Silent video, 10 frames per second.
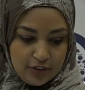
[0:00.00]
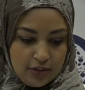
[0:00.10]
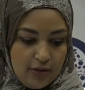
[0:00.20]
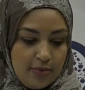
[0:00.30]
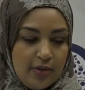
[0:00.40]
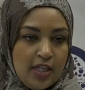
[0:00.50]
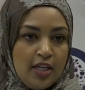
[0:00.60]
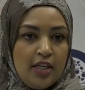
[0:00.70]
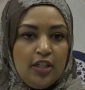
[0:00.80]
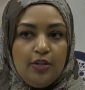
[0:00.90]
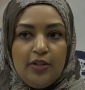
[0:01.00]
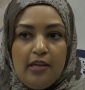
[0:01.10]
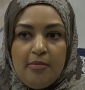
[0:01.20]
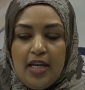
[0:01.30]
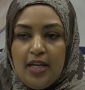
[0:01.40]
So, you know,
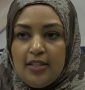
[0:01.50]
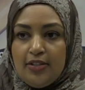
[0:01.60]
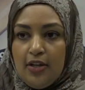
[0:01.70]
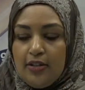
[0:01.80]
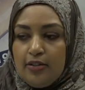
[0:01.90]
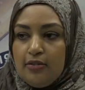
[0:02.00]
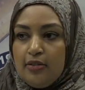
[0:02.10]
they may start